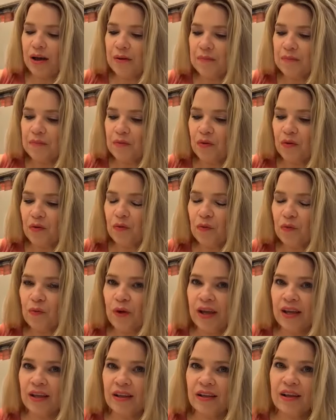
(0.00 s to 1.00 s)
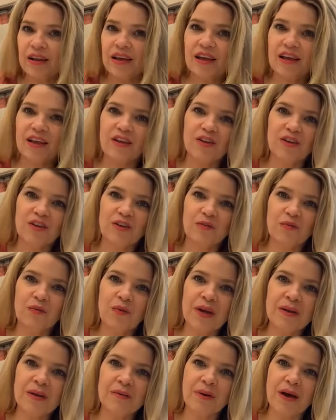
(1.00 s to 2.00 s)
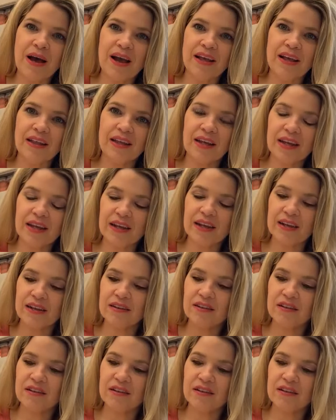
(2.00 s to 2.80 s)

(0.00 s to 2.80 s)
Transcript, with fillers: um, when when Pilate